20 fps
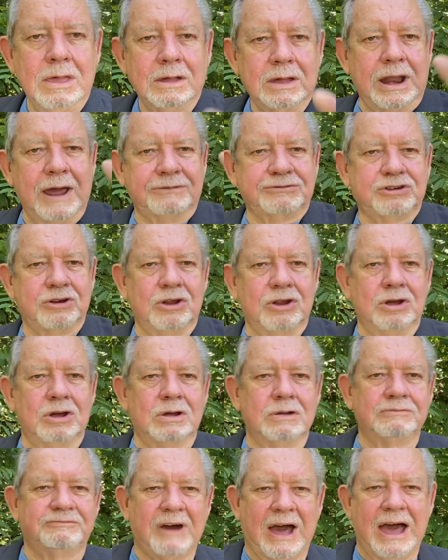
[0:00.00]
Good
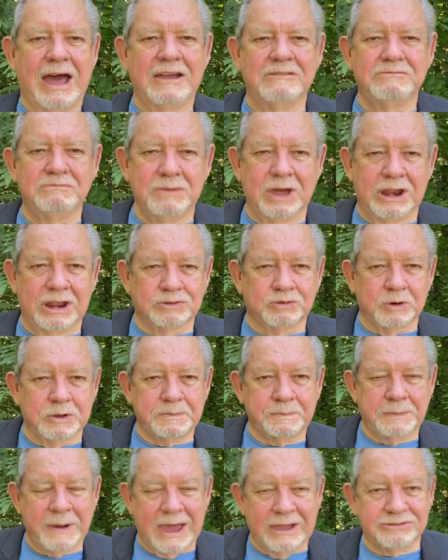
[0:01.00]
afternoon, five minutes
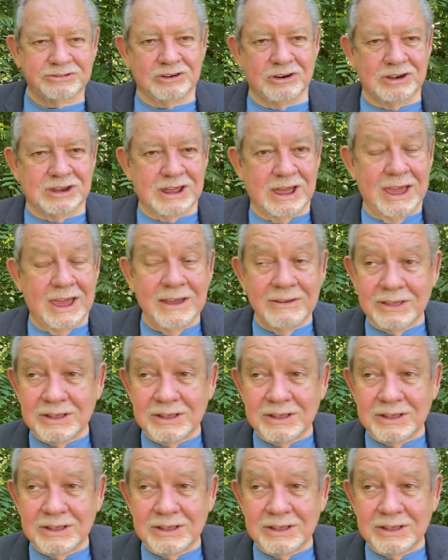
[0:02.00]
with Pastor Dave.